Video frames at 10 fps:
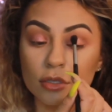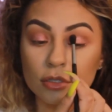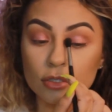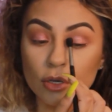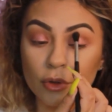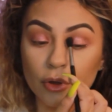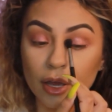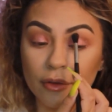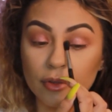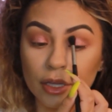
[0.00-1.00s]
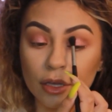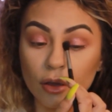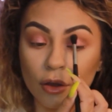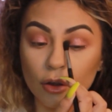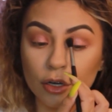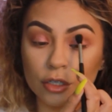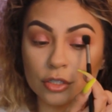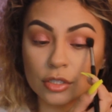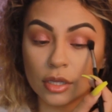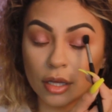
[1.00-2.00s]
so we don't have any
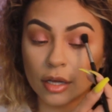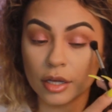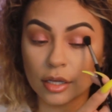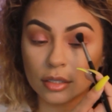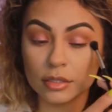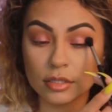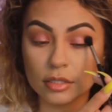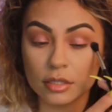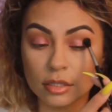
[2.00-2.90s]
harsh lines.